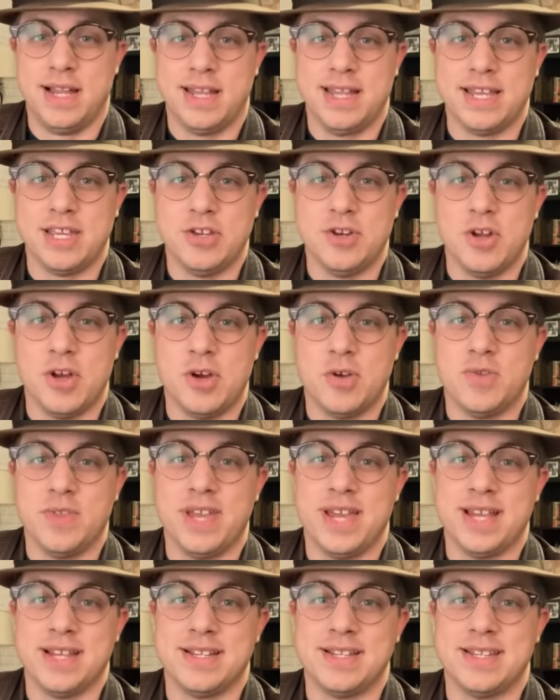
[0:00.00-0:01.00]
I'll let you know
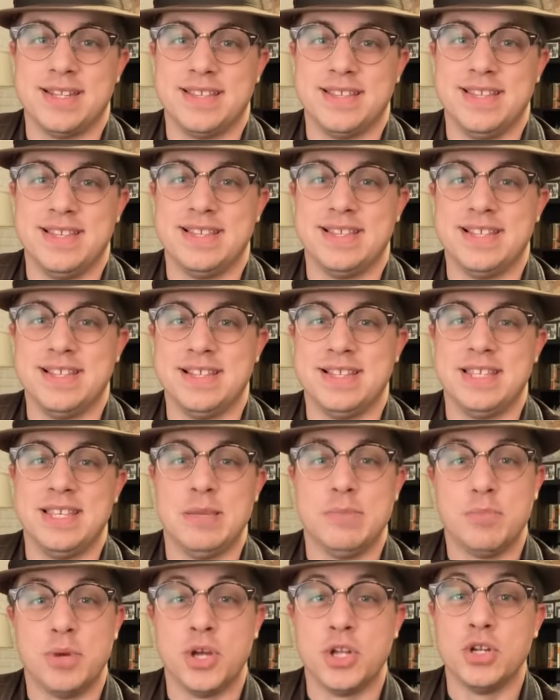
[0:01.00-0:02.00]
that this is
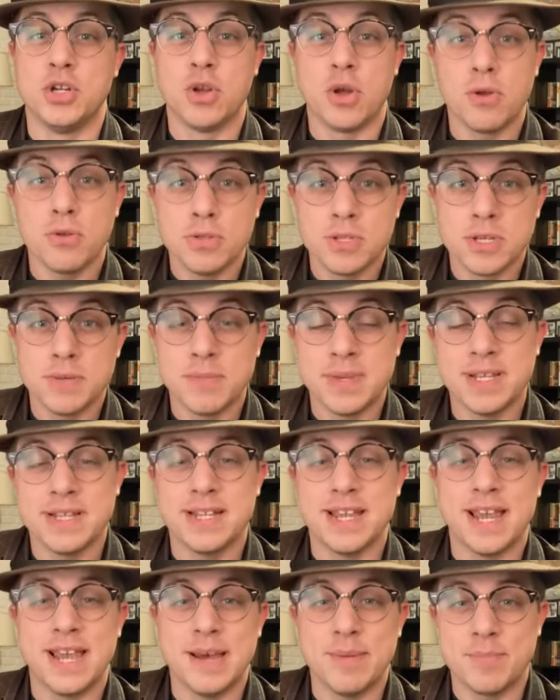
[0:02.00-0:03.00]
the
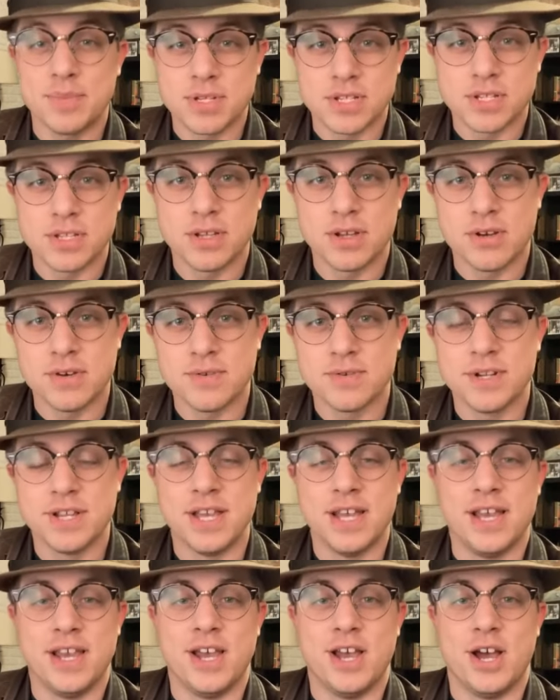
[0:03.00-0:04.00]
penultimate episode